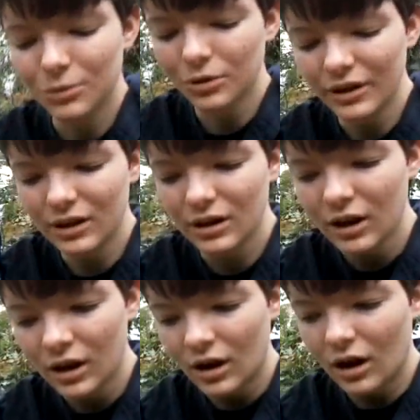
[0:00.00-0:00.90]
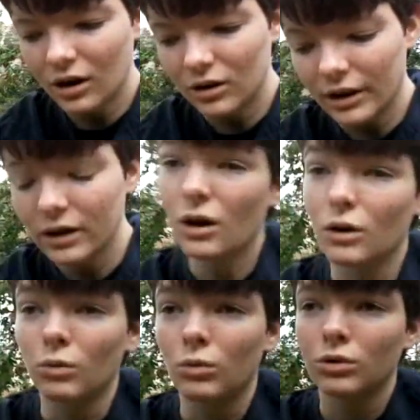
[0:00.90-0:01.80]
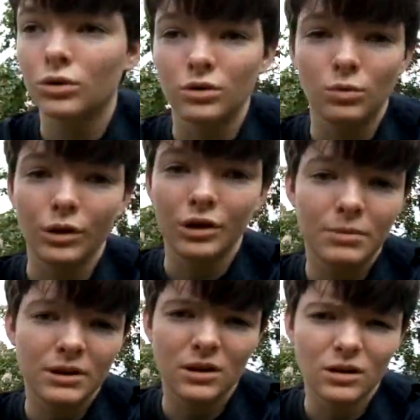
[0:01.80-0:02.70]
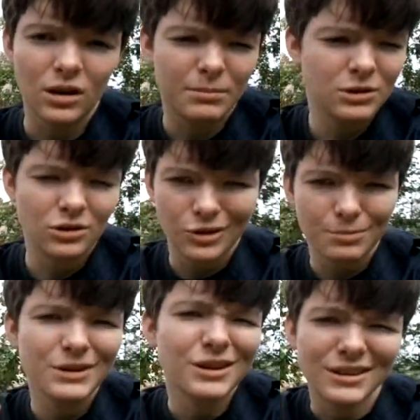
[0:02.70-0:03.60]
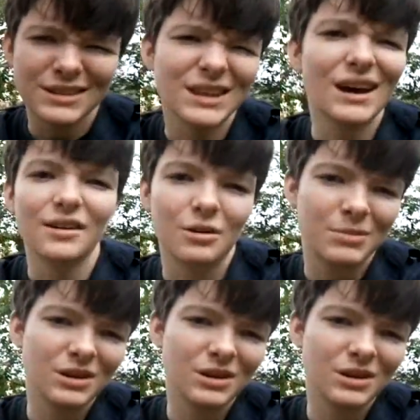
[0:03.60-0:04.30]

people that are like, oh, good, well, you're picking a side, you're